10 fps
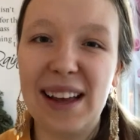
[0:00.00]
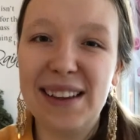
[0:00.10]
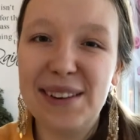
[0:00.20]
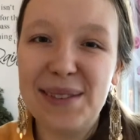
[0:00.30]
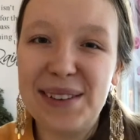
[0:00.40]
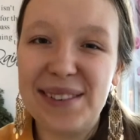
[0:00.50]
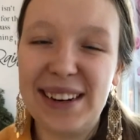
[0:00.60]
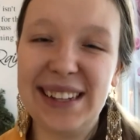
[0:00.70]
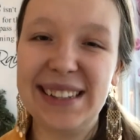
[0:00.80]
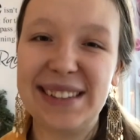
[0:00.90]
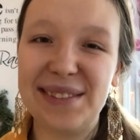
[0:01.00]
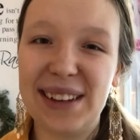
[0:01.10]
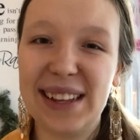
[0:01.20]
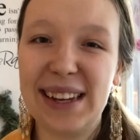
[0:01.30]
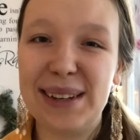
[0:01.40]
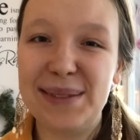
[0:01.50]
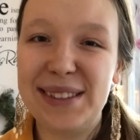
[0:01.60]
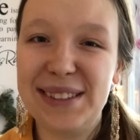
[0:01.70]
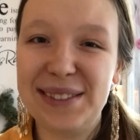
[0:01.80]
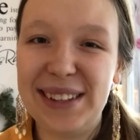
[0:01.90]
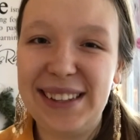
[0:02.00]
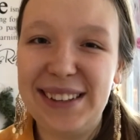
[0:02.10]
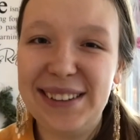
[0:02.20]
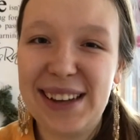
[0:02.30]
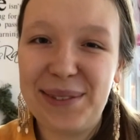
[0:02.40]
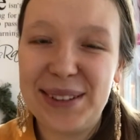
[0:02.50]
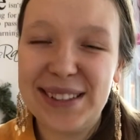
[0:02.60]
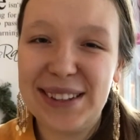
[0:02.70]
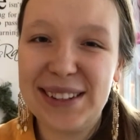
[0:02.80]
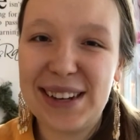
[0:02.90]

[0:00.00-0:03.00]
Hello my friends, welcome to a new episode